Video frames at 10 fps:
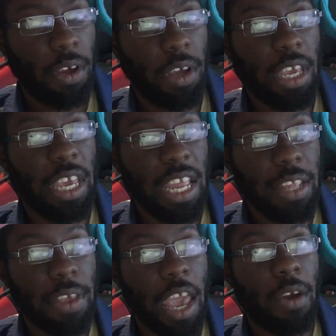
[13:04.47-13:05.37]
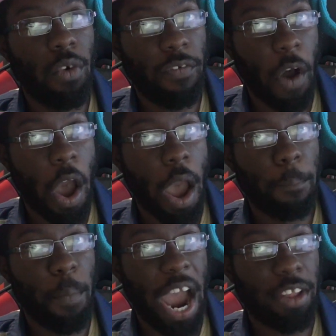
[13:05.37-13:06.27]
He did with a
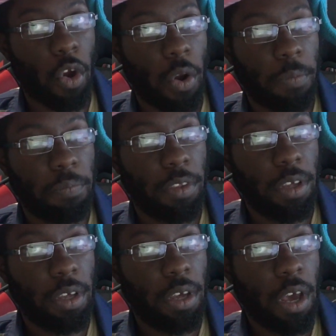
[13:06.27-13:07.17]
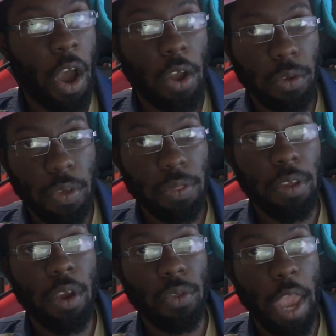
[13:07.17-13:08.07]
minor under 16
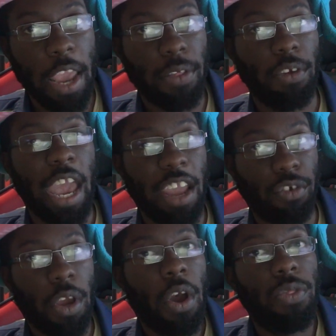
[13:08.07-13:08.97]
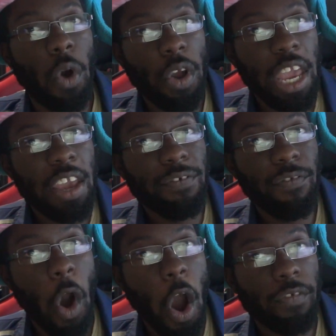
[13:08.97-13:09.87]
years of age. So it
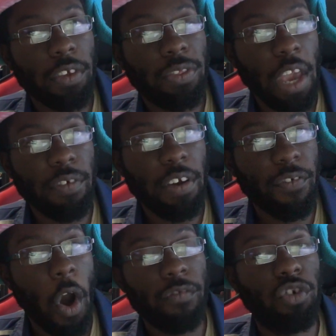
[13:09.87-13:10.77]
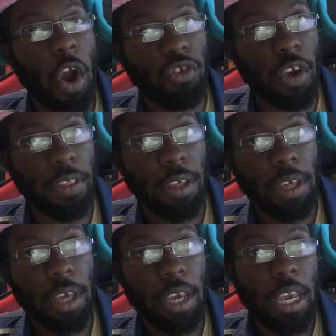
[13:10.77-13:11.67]
definitely involved children.
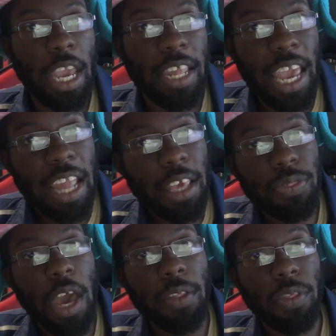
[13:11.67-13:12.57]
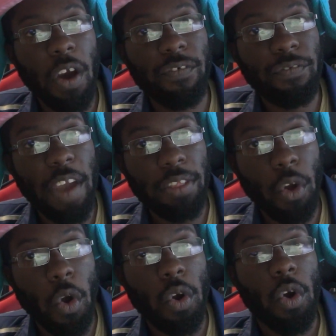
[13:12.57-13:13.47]
And any sex
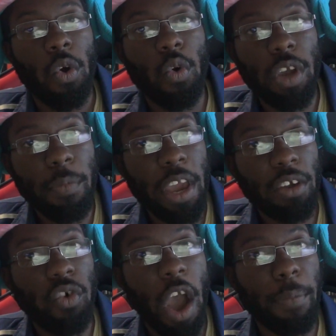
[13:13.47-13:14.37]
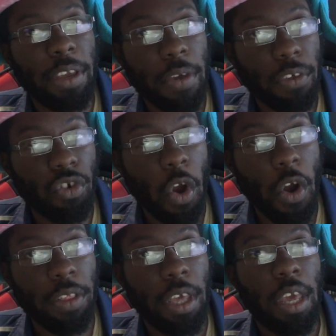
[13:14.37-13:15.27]
offender who committed a crime against the
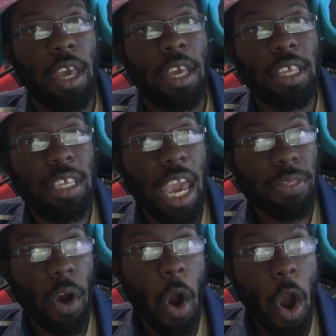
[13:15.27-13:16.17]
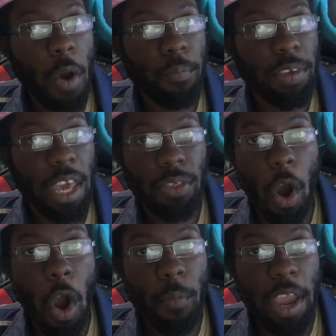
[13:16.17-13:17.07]
children
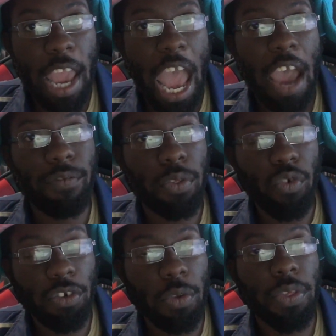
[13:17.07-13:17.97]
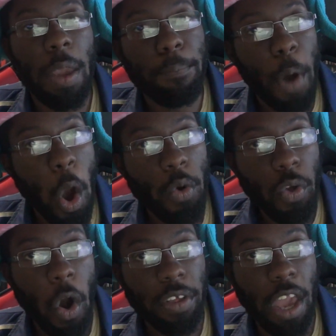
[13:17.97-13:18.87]
may have restrictions imposed
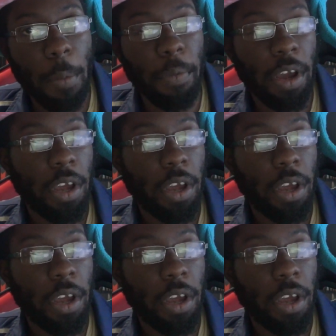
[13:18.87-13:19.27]
on him